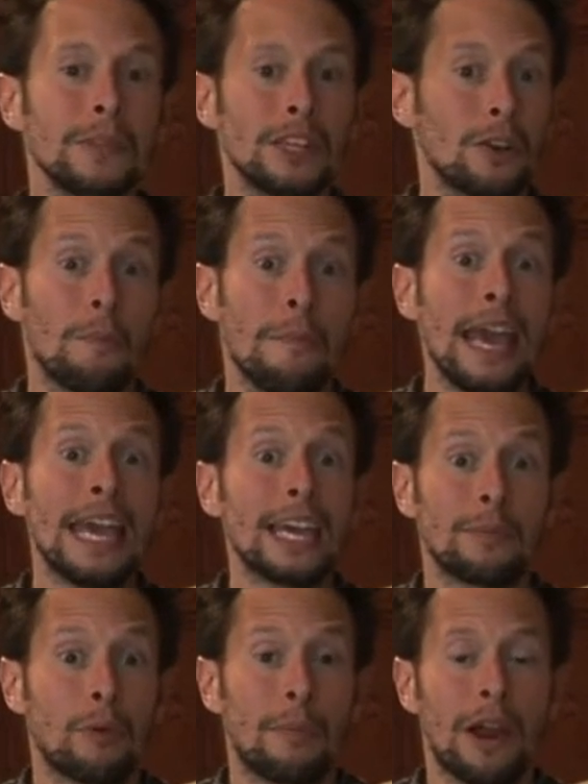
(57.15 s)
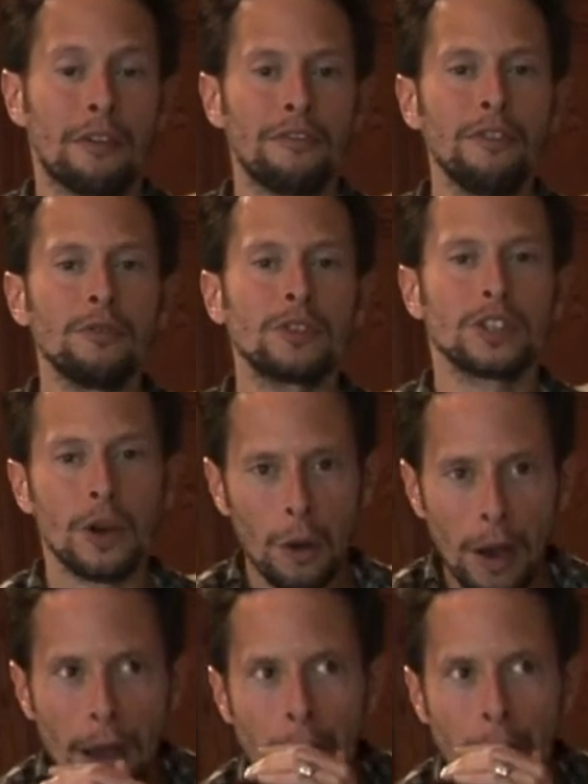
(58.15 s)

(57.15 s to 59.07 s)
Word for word: you know, make and prepare food. So